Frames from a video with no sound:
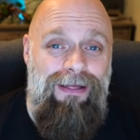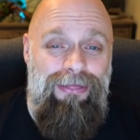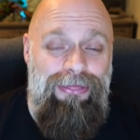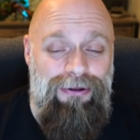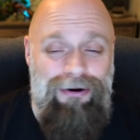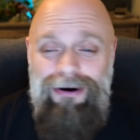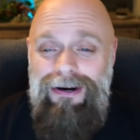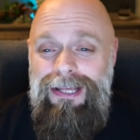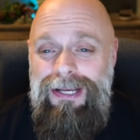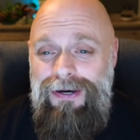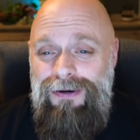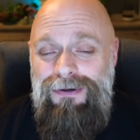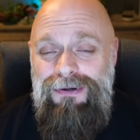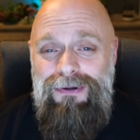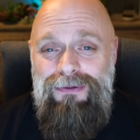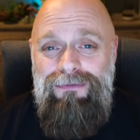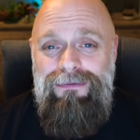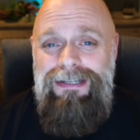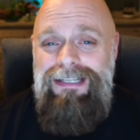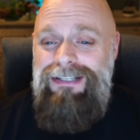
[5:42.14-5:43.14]

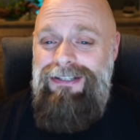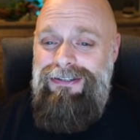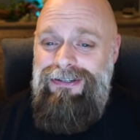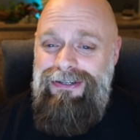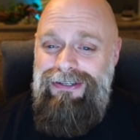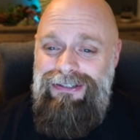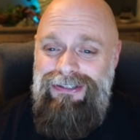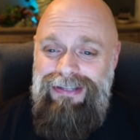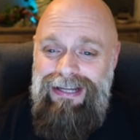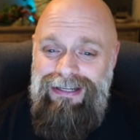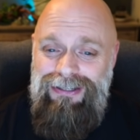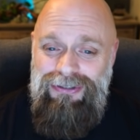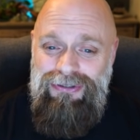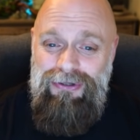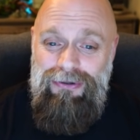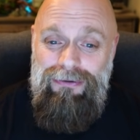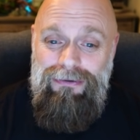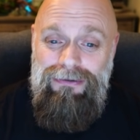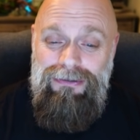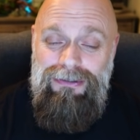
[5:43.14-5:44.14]
30-year-old research that
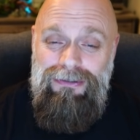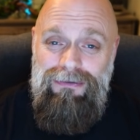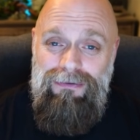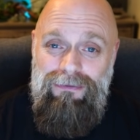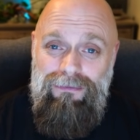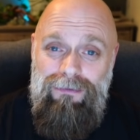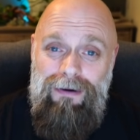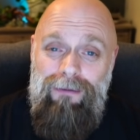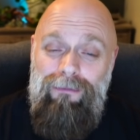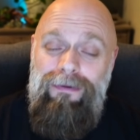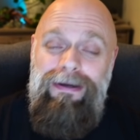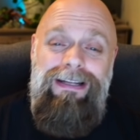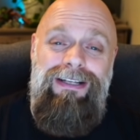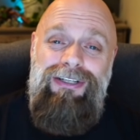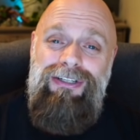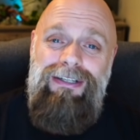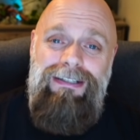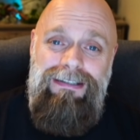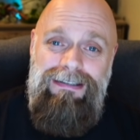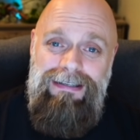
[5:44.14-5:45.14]
shows what we
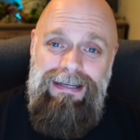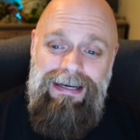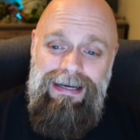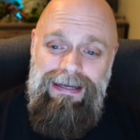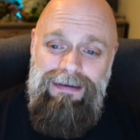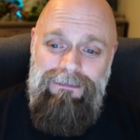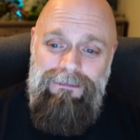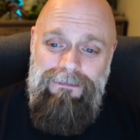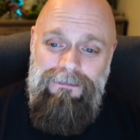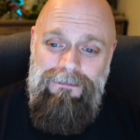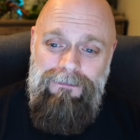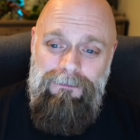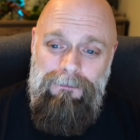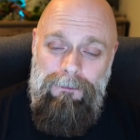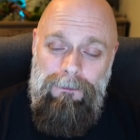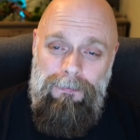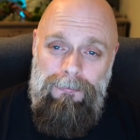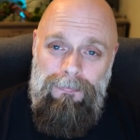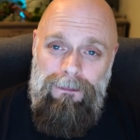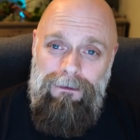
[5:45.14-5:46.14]
just did
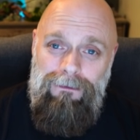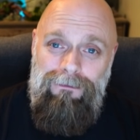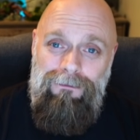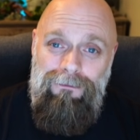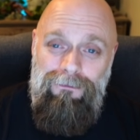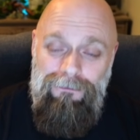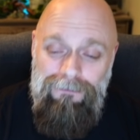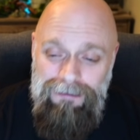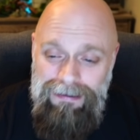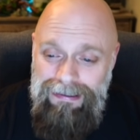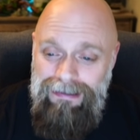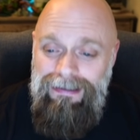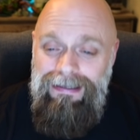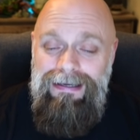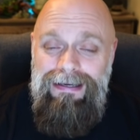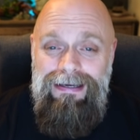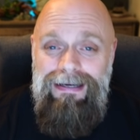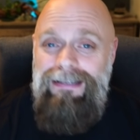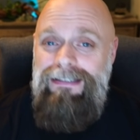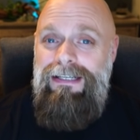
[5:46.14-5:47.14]

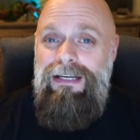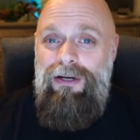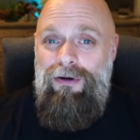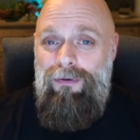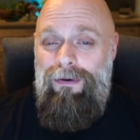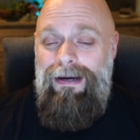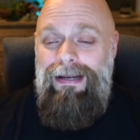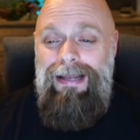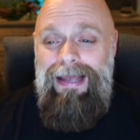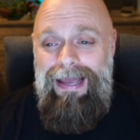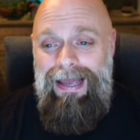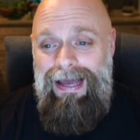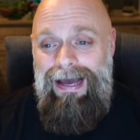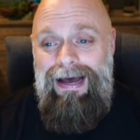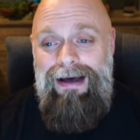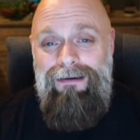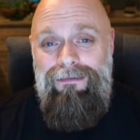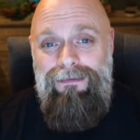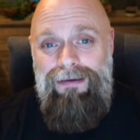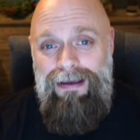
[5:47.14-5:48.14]
really isn't going to
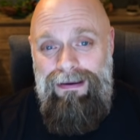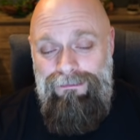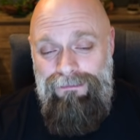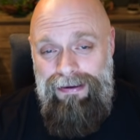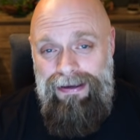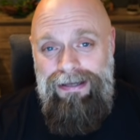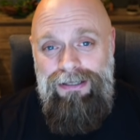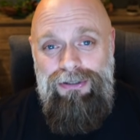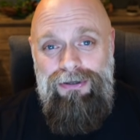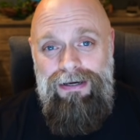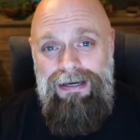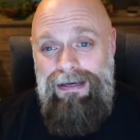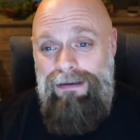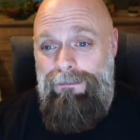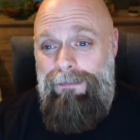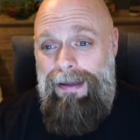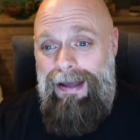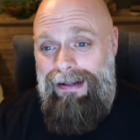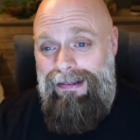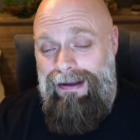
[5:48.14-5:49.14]
have a major
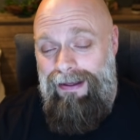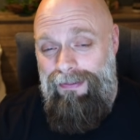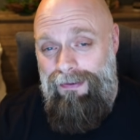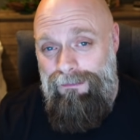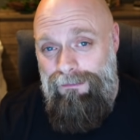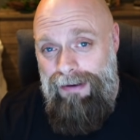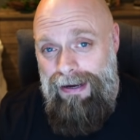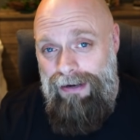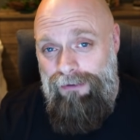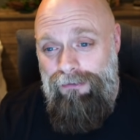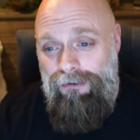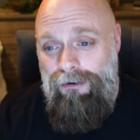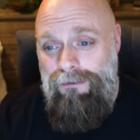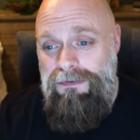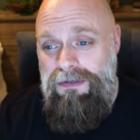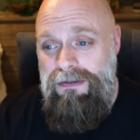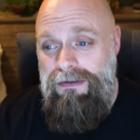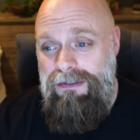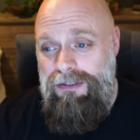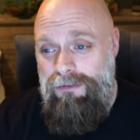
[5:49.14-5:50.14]
impact on the
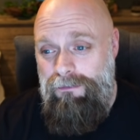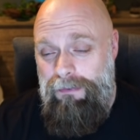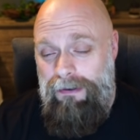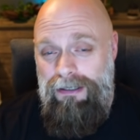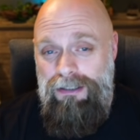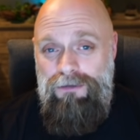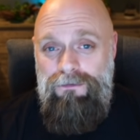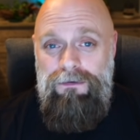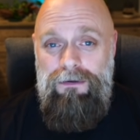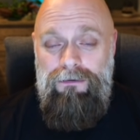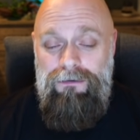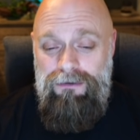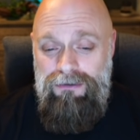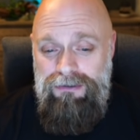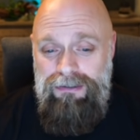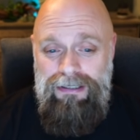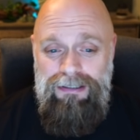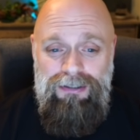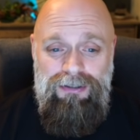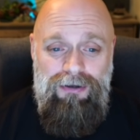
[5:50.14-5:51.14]
microbes and the sponge
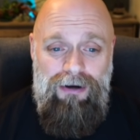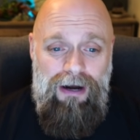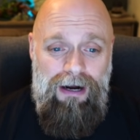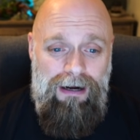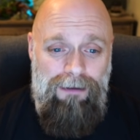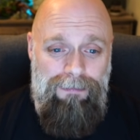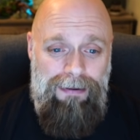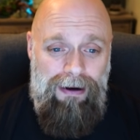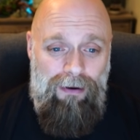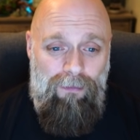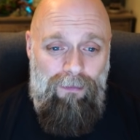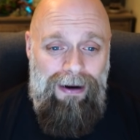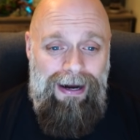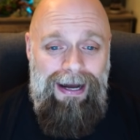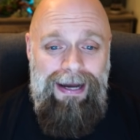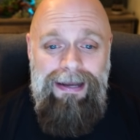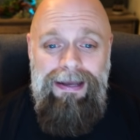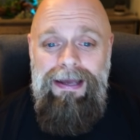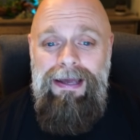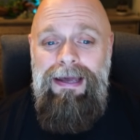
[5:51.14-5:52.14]
filters. Let's talk about
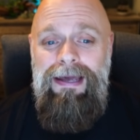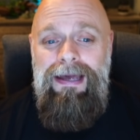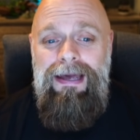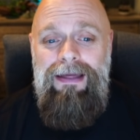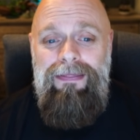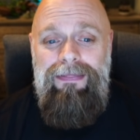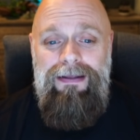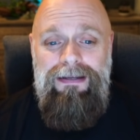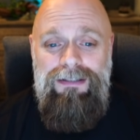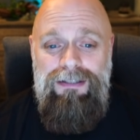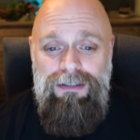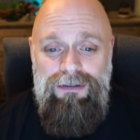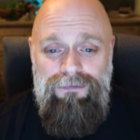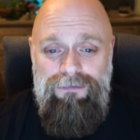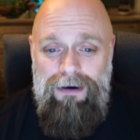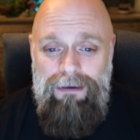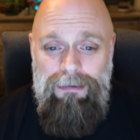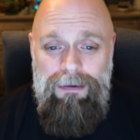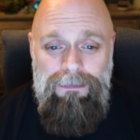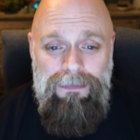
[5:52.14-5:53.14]
why. This is
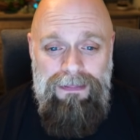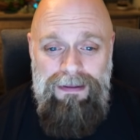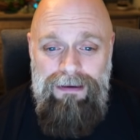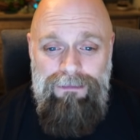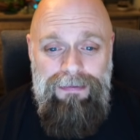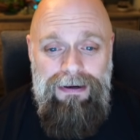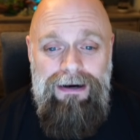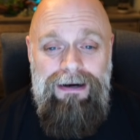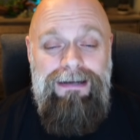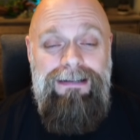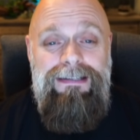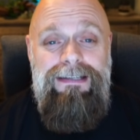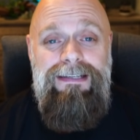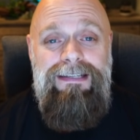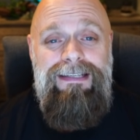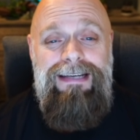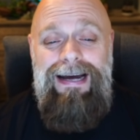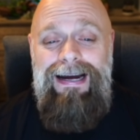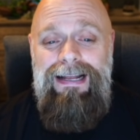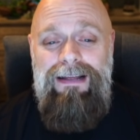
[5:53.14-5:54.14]
from the American
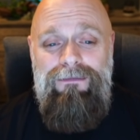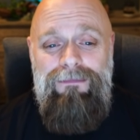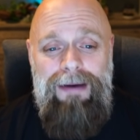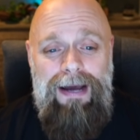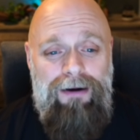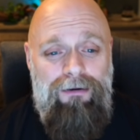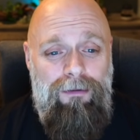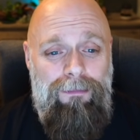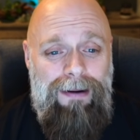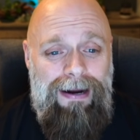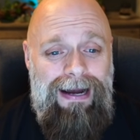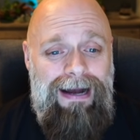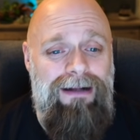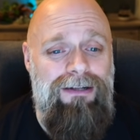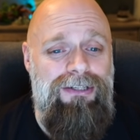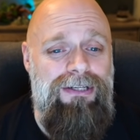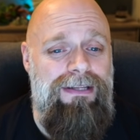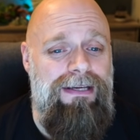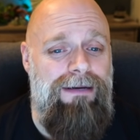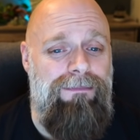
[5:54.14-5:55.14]
Society of
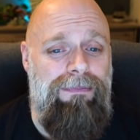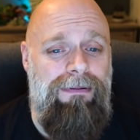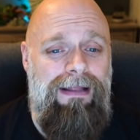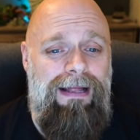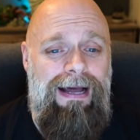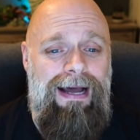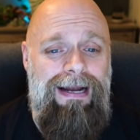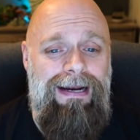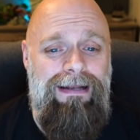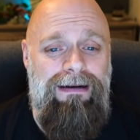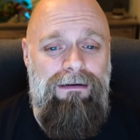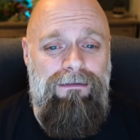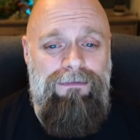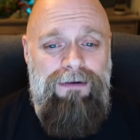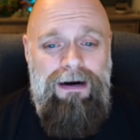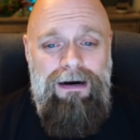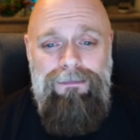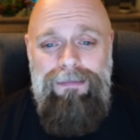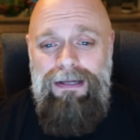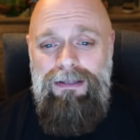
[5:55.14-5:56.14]
Microbiology, the Applied and
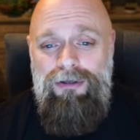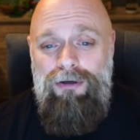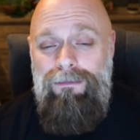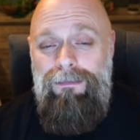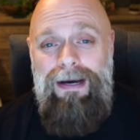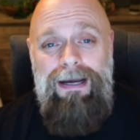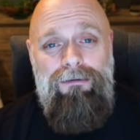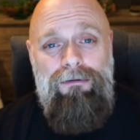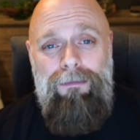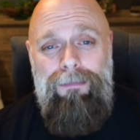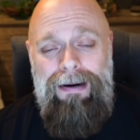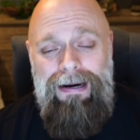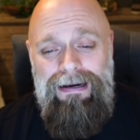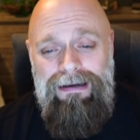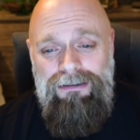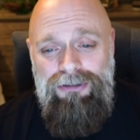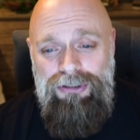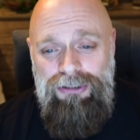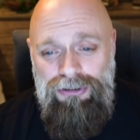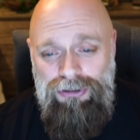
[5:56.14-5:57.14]
Environmental
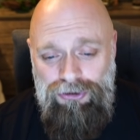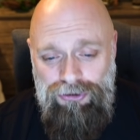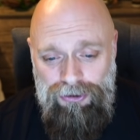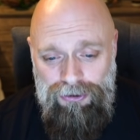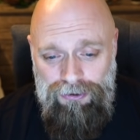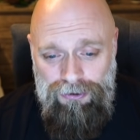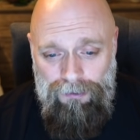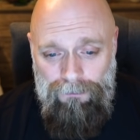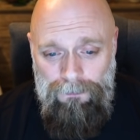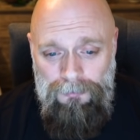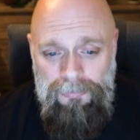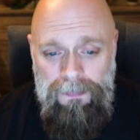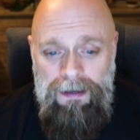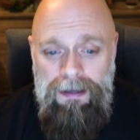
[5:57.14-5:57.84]
Microbiology Journal.